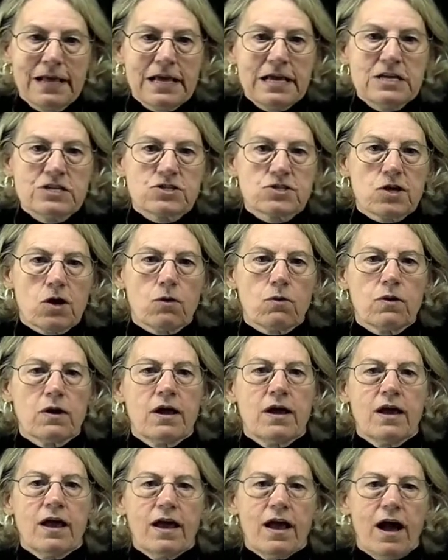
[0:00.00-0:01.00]
So
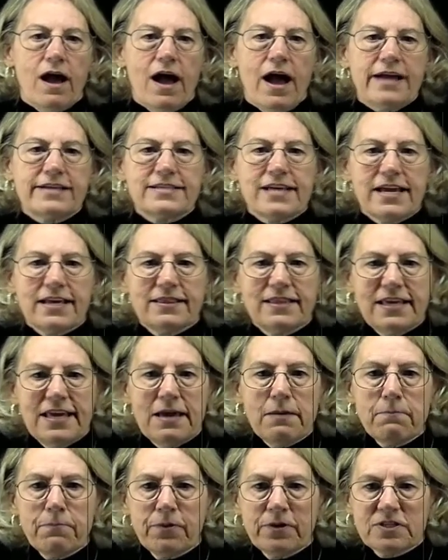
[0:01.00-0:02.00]
I take the
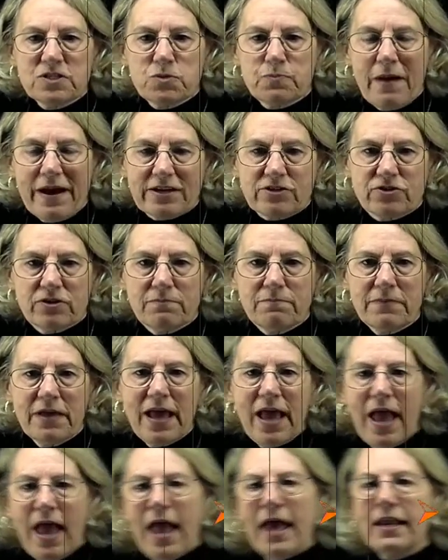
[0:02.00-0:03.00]
input spectrum
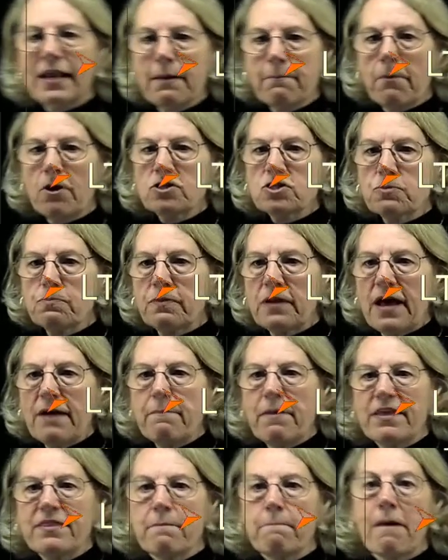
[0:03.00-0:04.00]
and I multiply
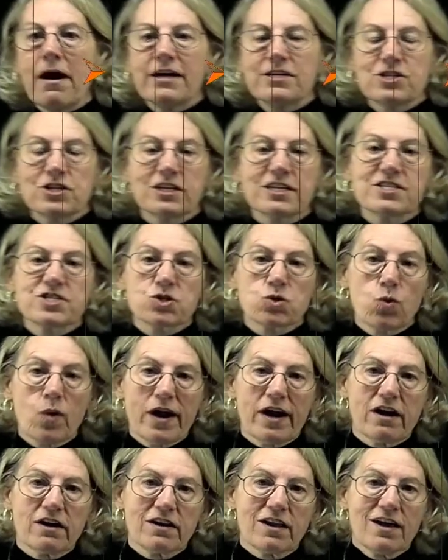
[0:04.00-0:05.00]
by the modulus
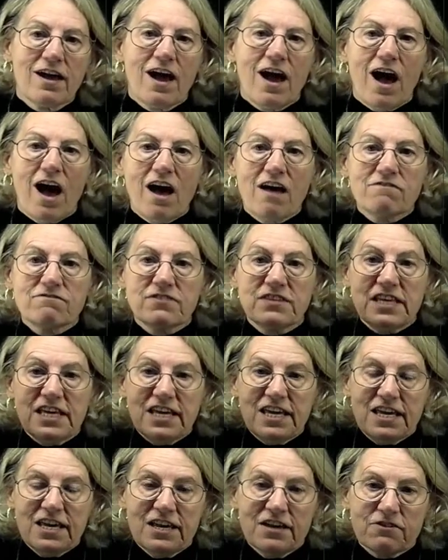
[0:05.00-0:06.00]
squared of
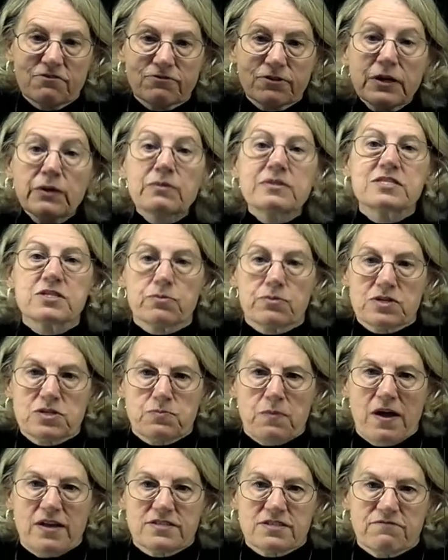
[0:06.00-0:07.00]
the frequency
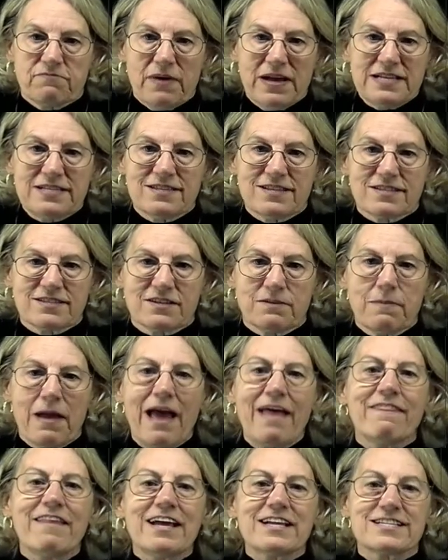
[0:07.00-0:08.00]
response of my system,
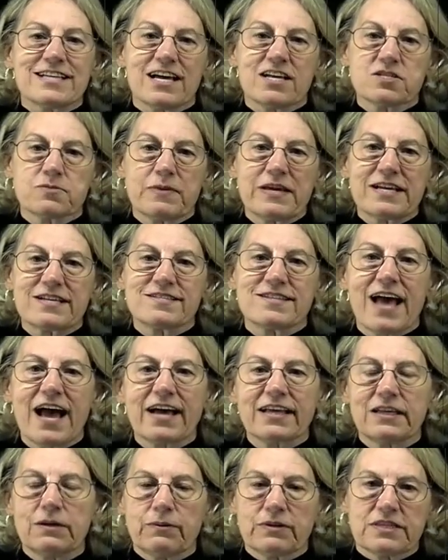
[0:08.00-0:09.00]
and that tells me
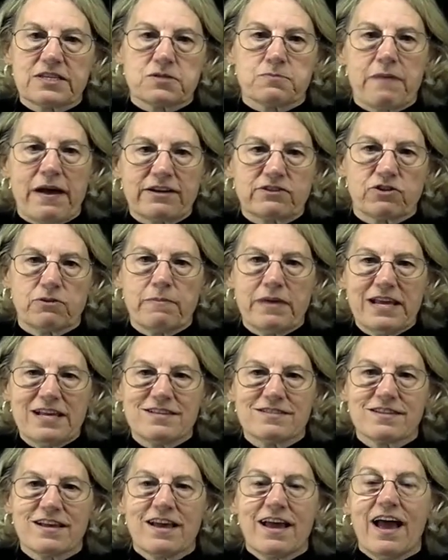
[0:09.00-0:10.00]
exactly what the spectrum
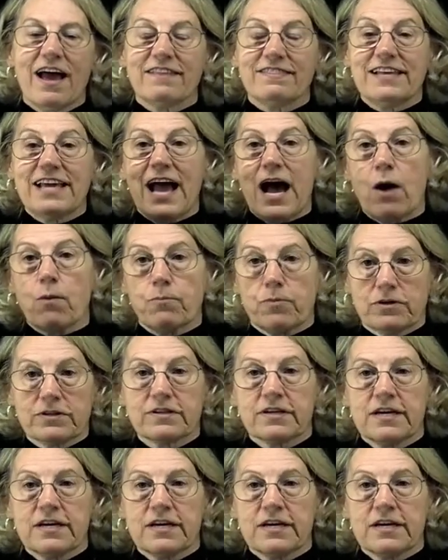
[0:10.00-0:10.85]
is at the output.